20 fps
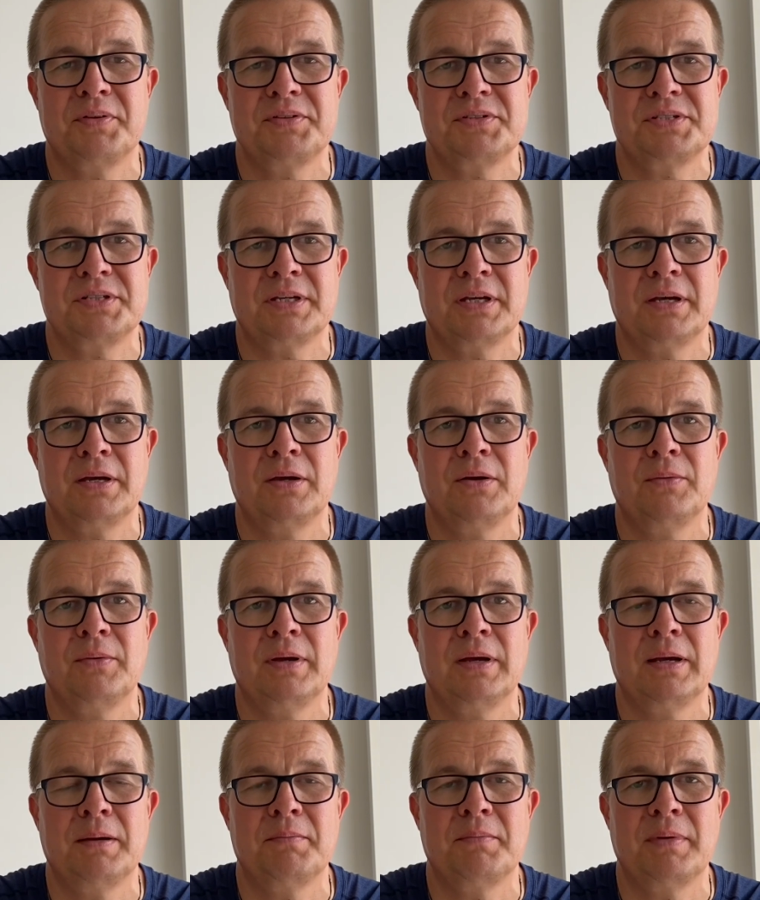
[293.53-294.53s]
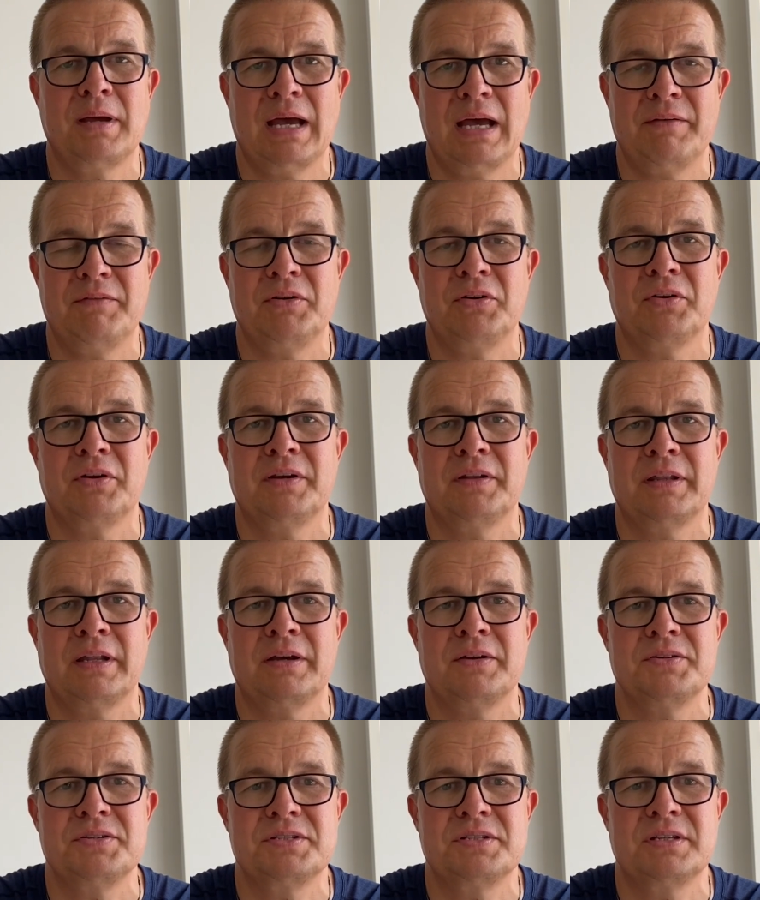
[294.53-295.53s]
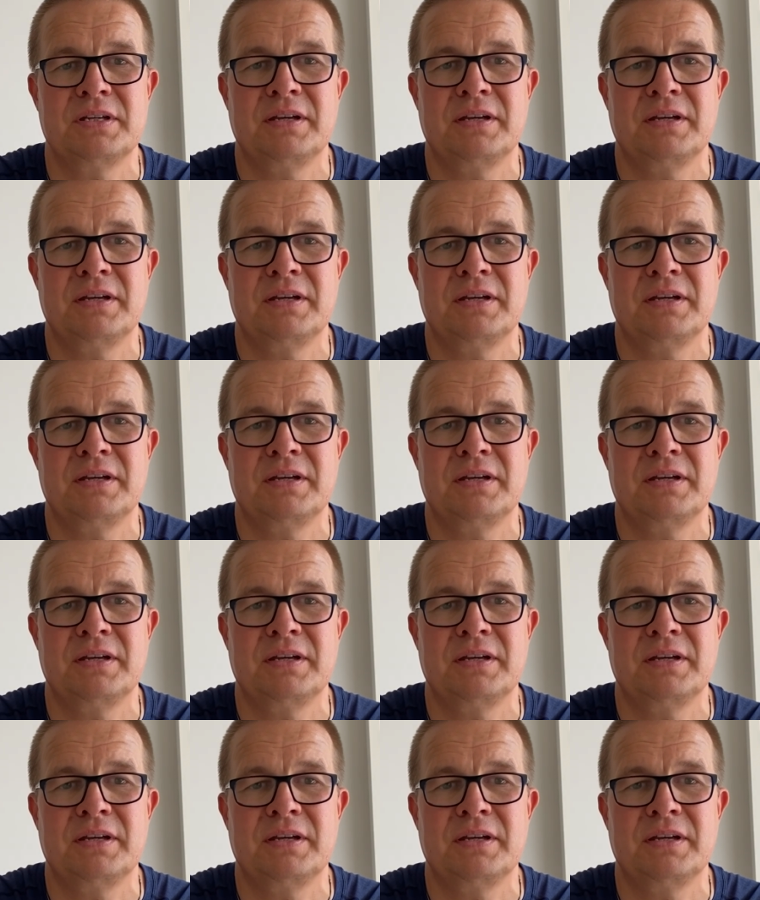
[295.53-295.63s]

So have a look at those